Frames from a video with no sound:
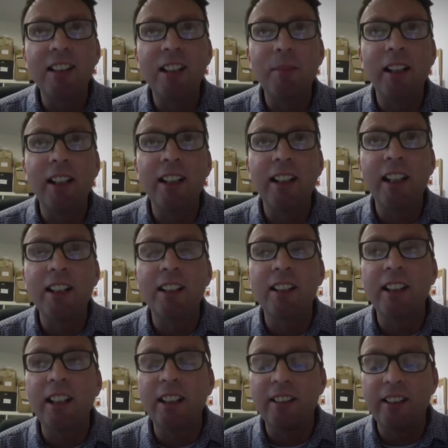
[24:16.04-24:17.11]
but it, it's,
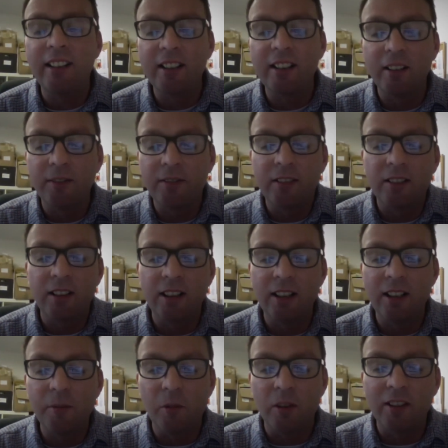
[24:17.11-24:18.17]
the, it's the sort of
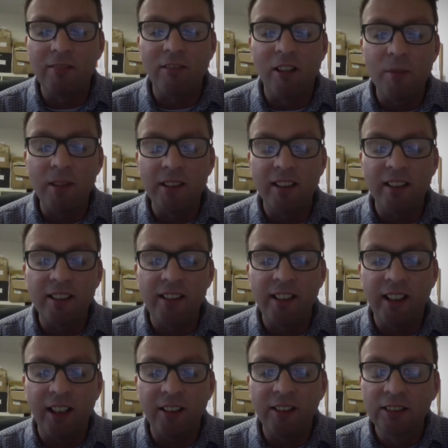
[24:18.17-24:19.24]
uh, what drama does to
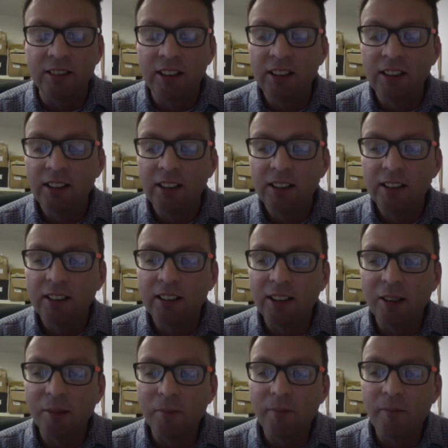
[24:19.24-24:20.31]
you.
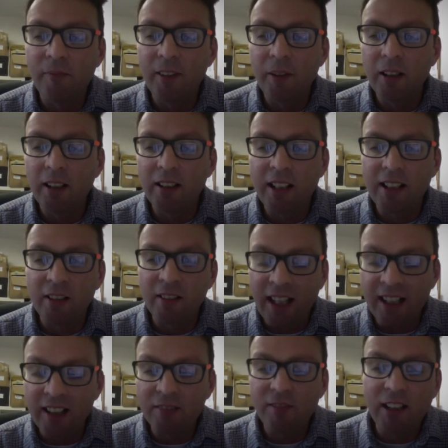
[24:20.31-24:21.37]
Um, it sort of
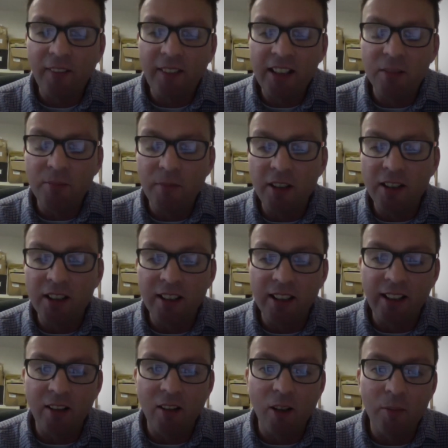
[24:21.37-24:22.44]
gets rid of these emotions
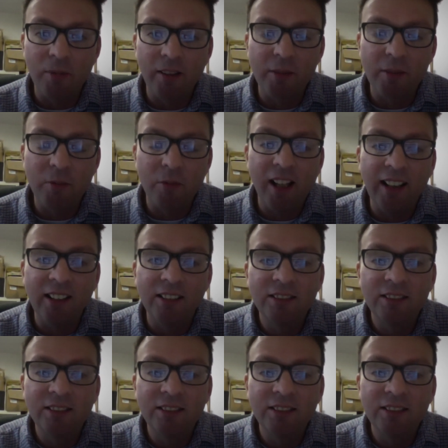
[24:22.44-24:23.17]
in a harmless way.